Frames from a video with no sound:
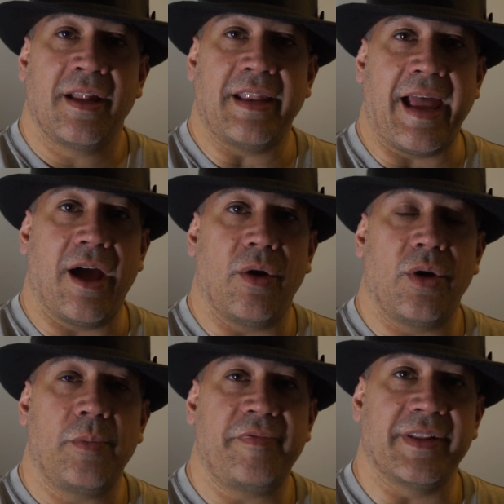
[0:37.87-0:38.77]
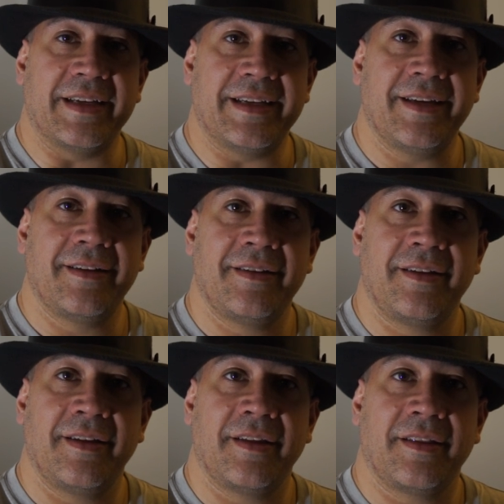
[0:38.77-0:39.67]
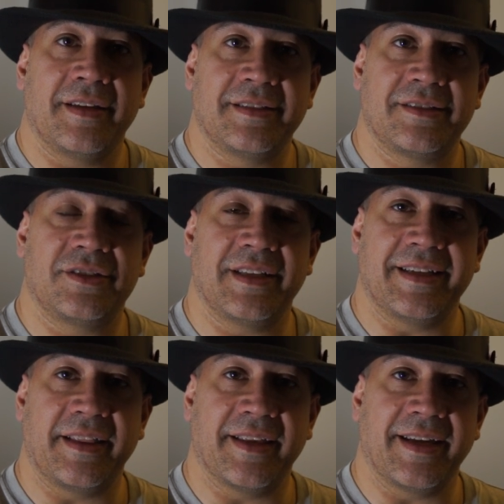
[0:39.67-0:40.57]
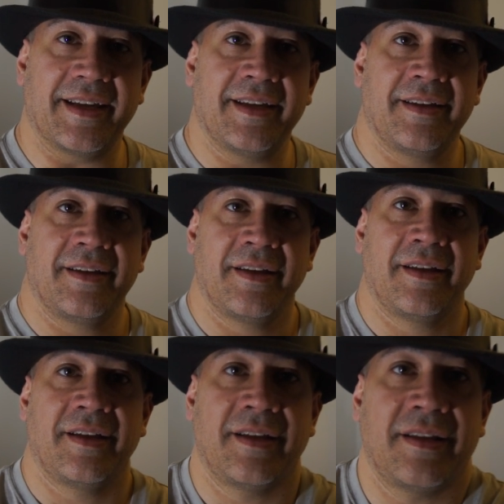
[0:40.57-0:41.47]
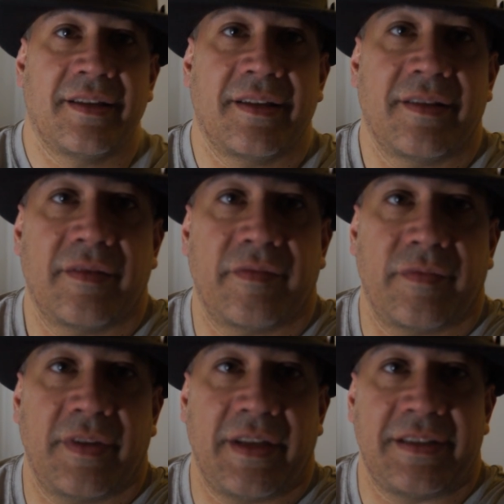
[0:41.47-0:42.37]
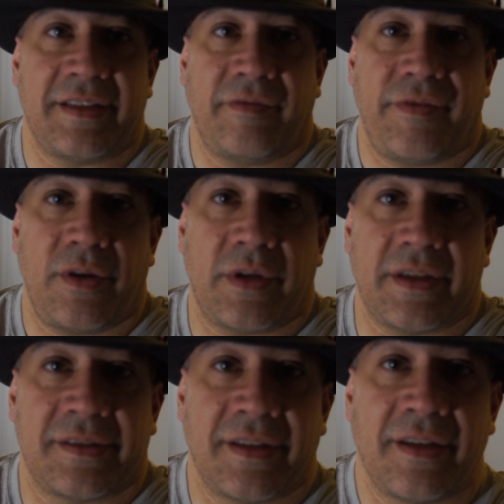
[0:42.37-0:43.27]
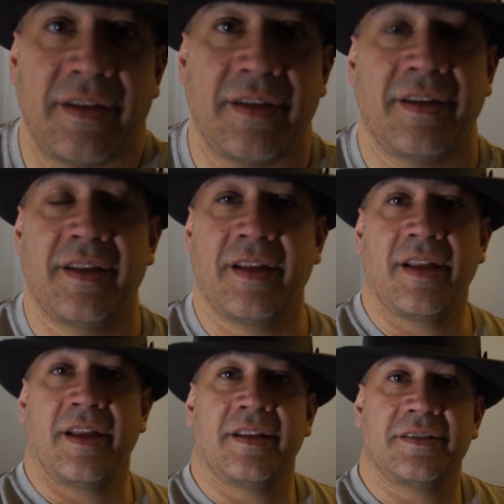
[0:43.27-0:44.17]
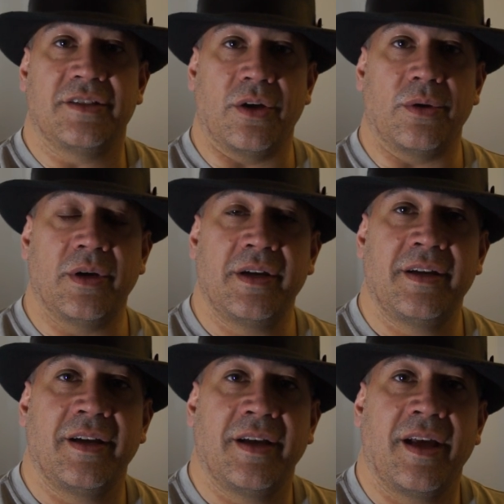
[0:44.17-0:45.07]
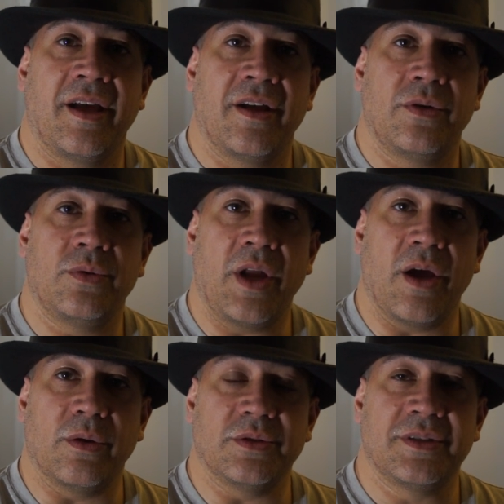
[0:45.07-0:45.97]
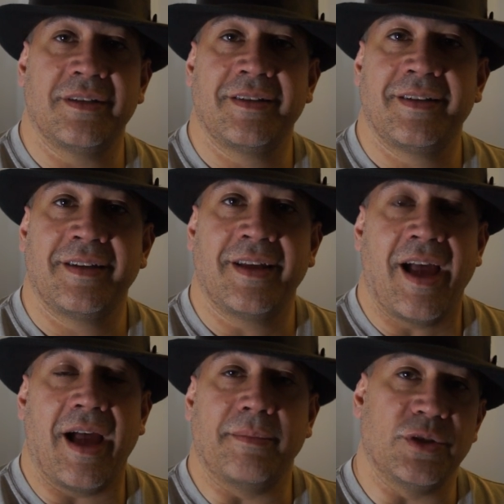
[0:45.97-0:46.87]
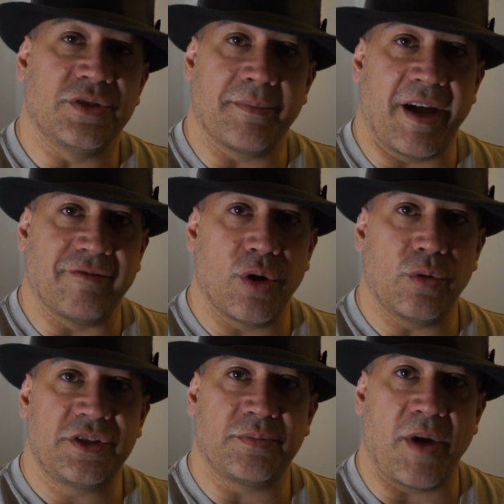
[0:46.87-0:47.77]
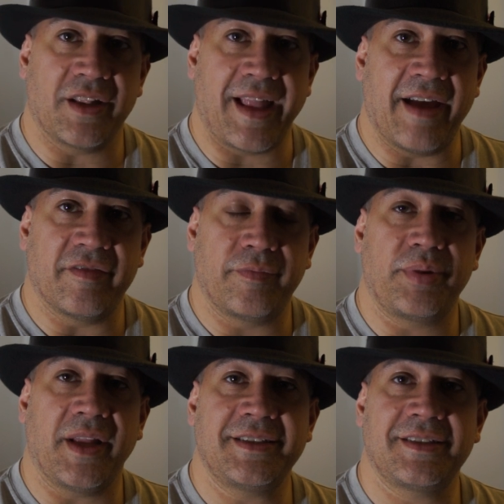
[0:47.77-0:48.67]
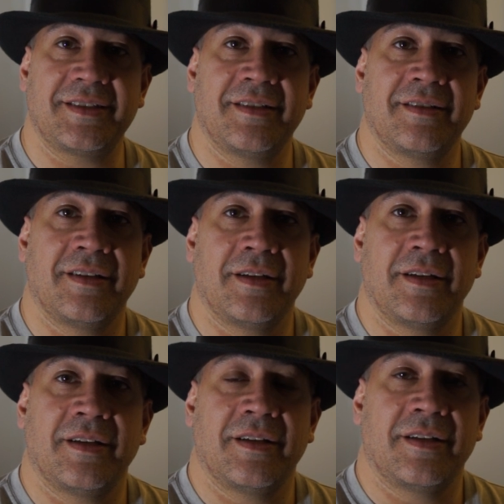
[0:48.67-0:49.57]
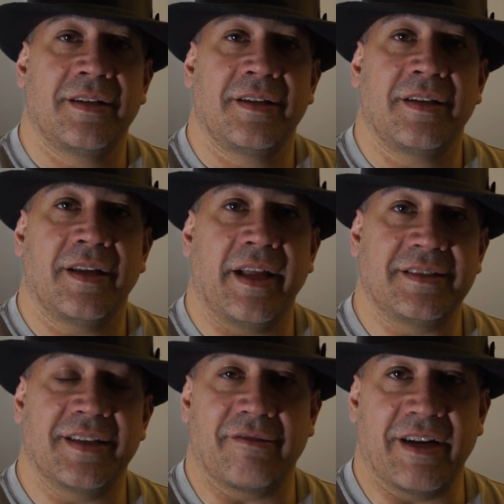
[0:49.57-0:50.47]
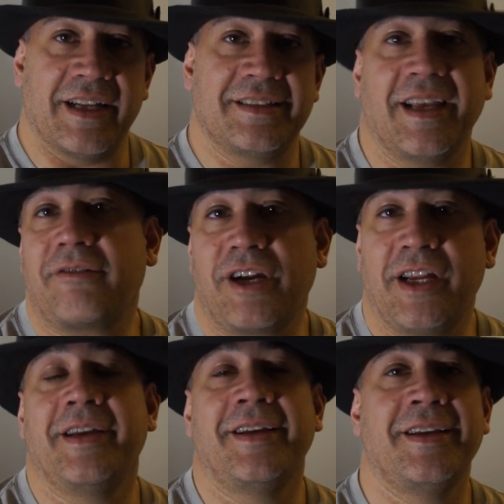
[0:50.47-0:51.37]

Now, hopefully, this silly thing is in focus. So, who knows? I'm using my Rode SmartLav Plus, etc., etc.